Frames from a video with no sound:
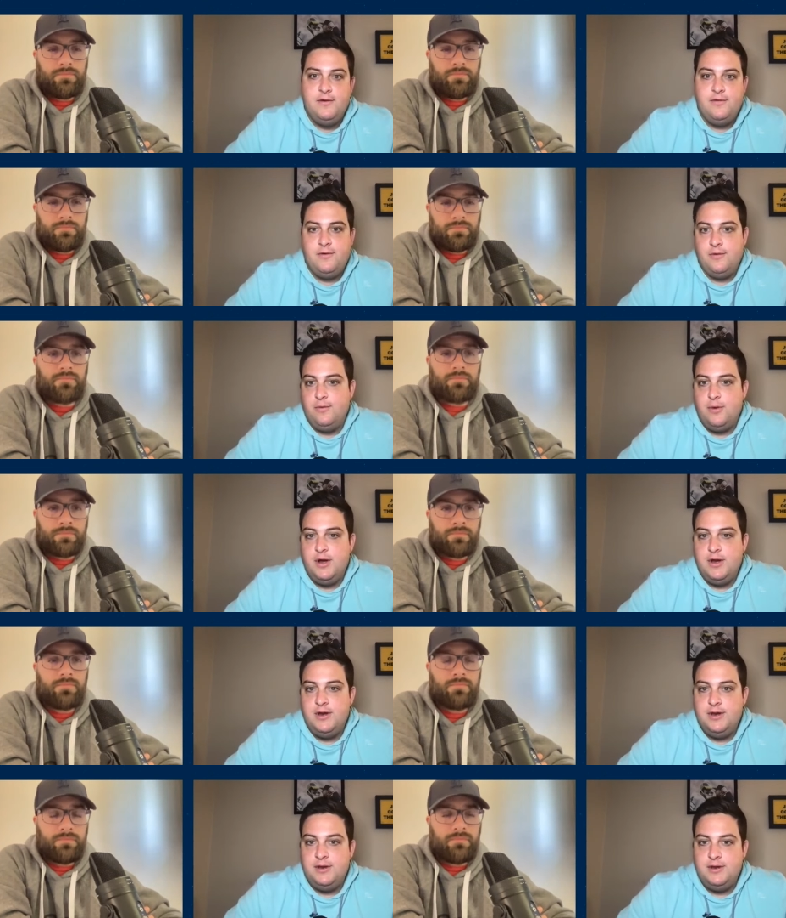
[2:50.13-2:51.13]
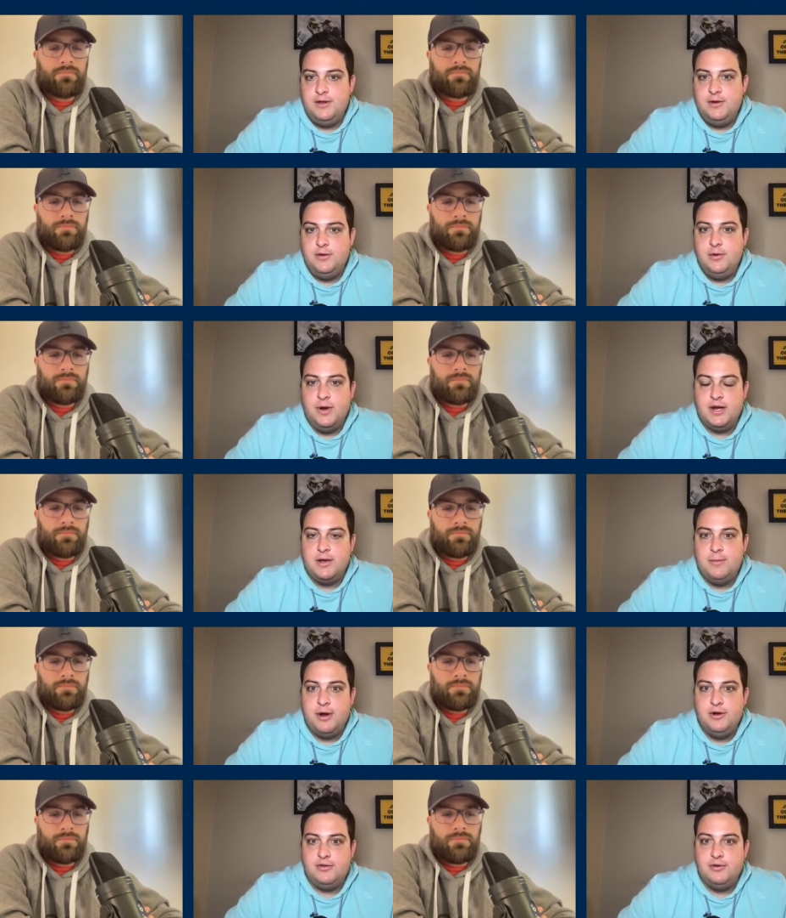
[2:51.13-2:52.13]
Speaker 1: for mm-hmm. one, you know, you want to
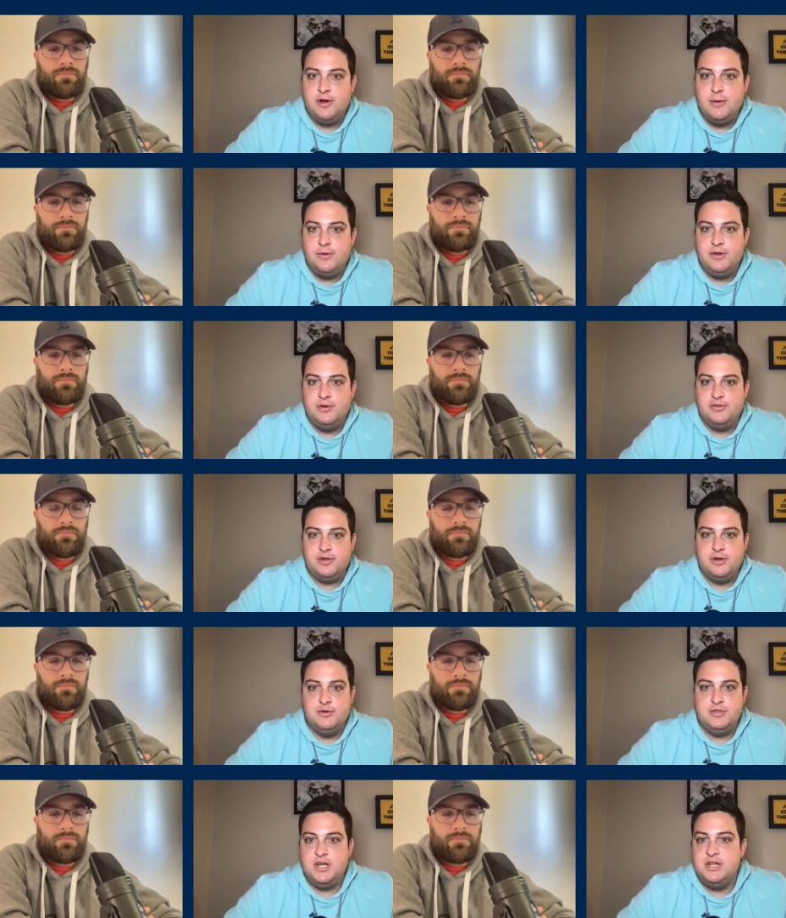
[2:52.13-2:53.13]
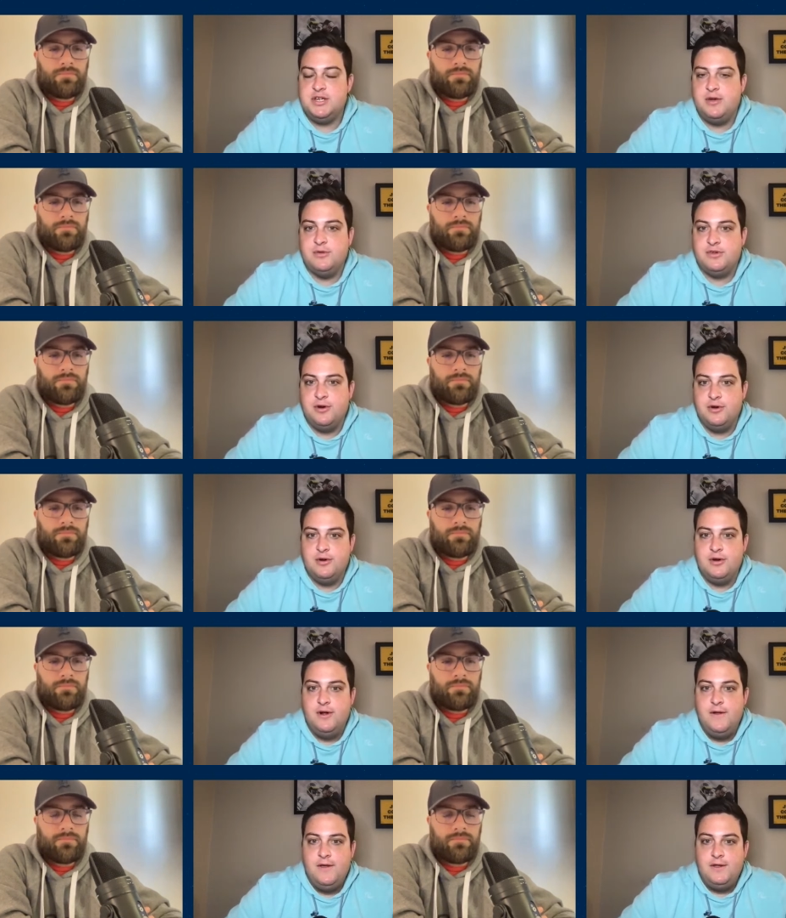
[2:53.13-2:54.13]
compare it to a couple years ago. JJ was hurt
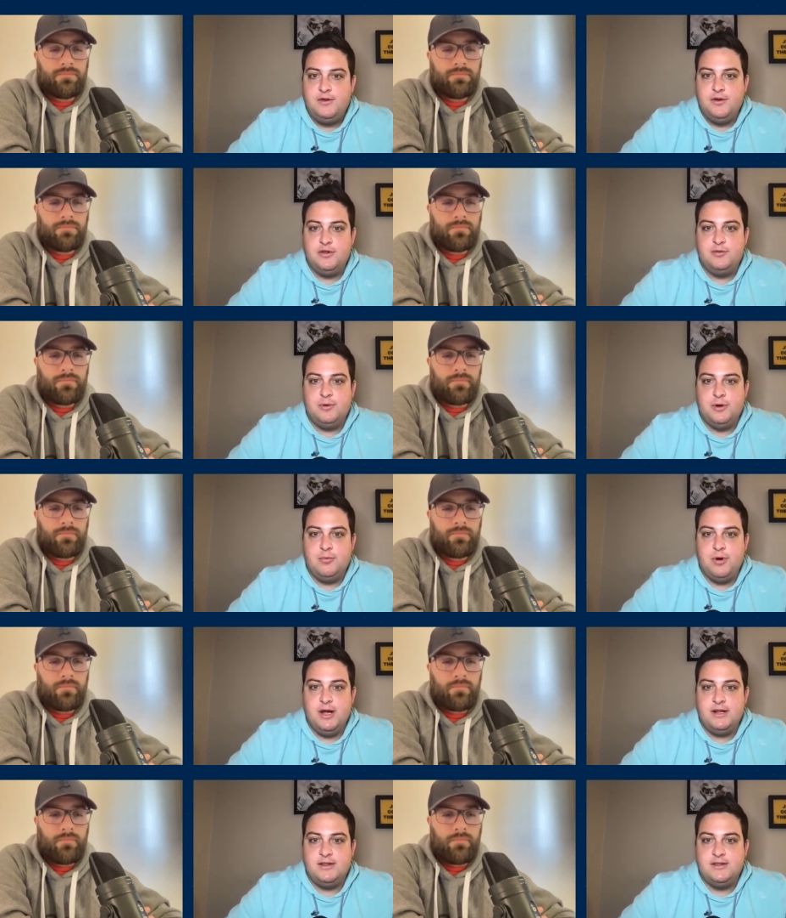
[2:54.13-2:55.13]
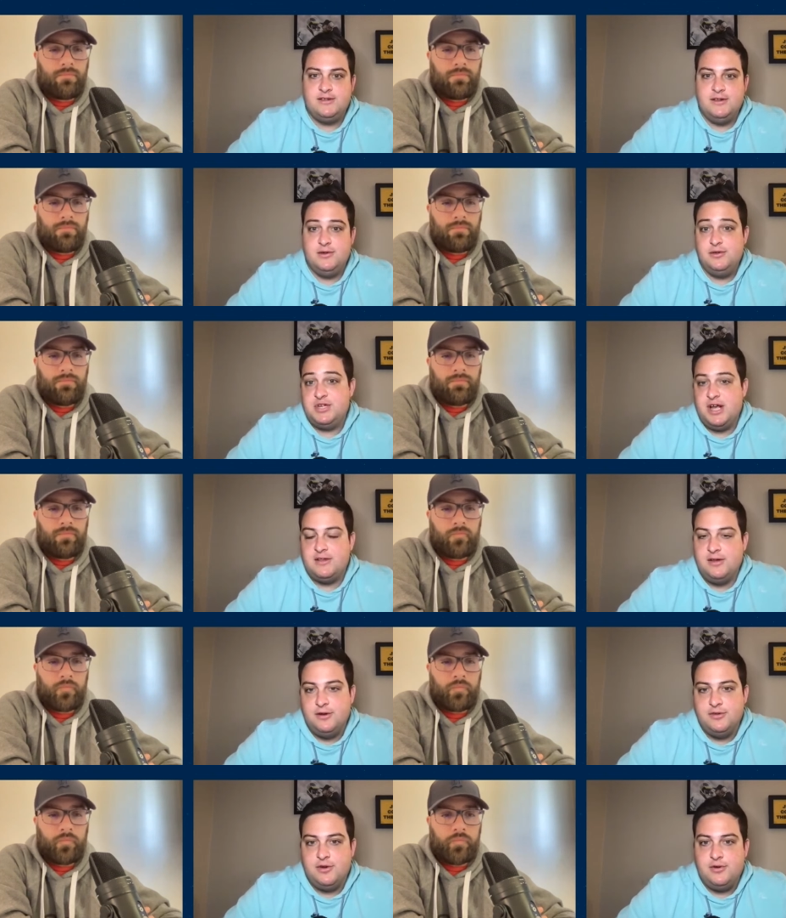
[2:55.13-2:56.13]
during spring practice. You know, Jack
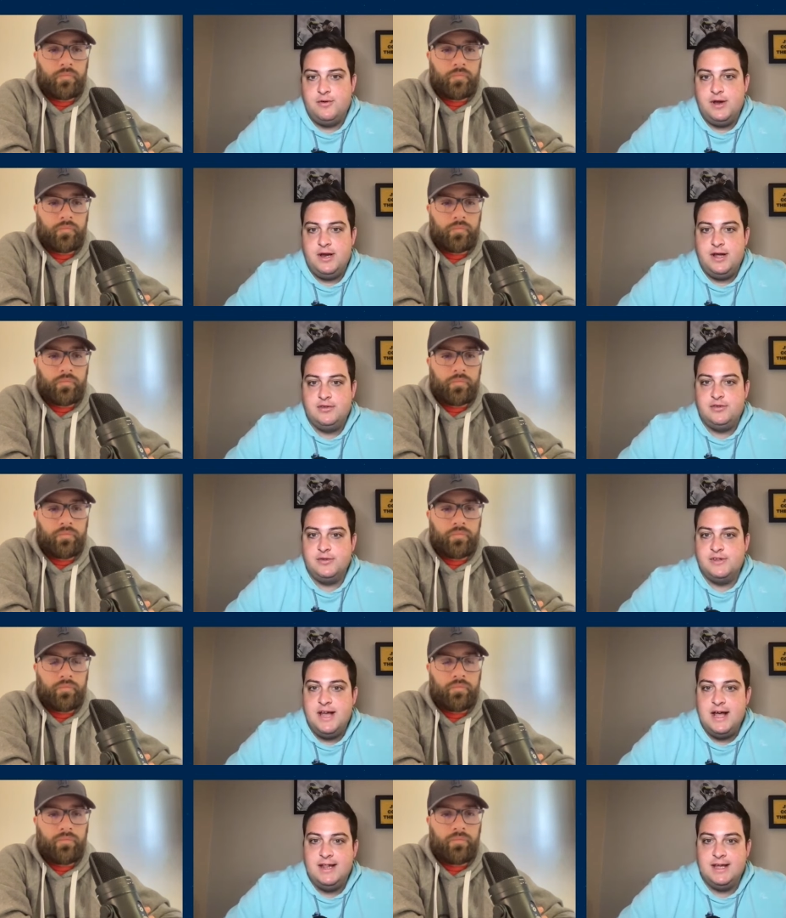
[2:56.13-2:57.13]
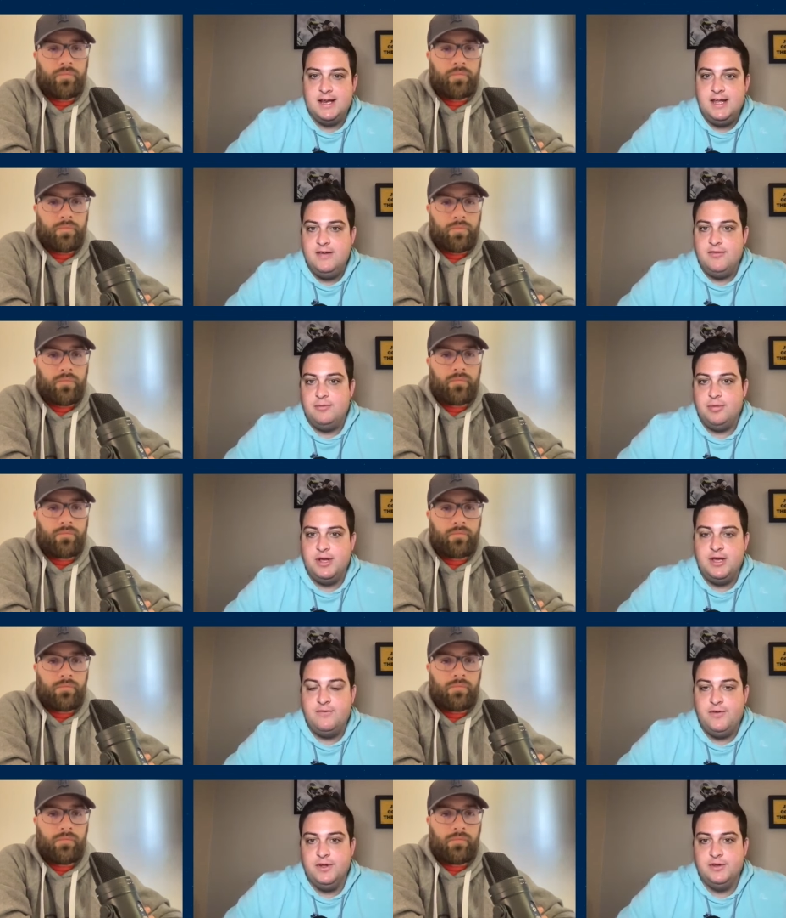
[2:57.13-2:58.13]
Tuttle's hurt right now. So it's not like an even playing
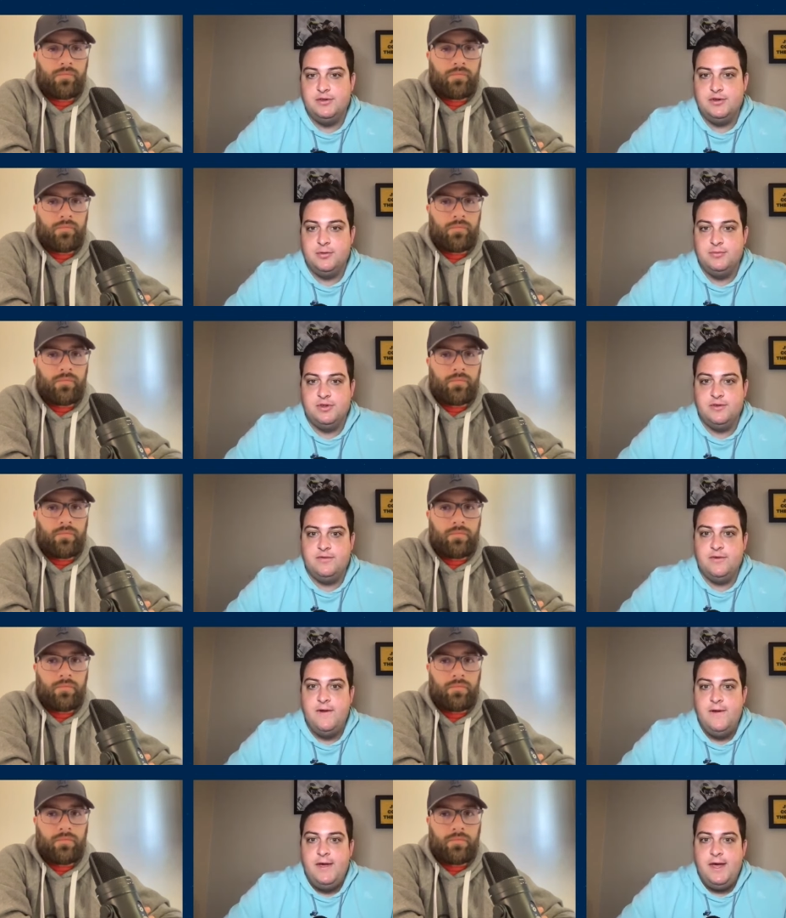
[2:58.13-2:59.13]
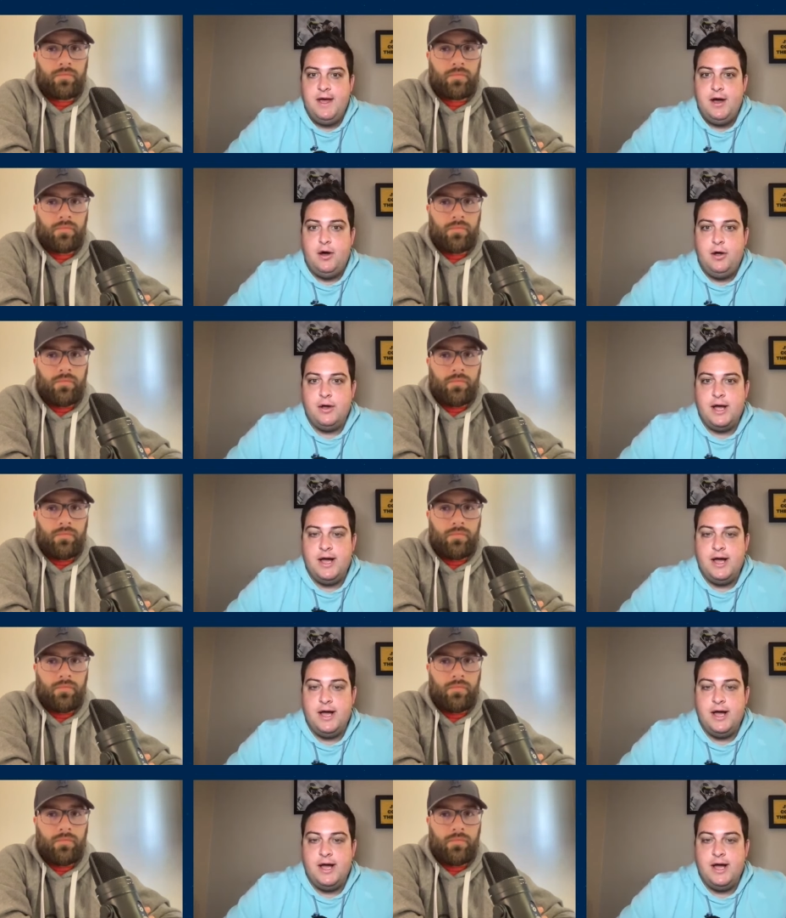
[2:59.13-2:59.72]
field in terms of all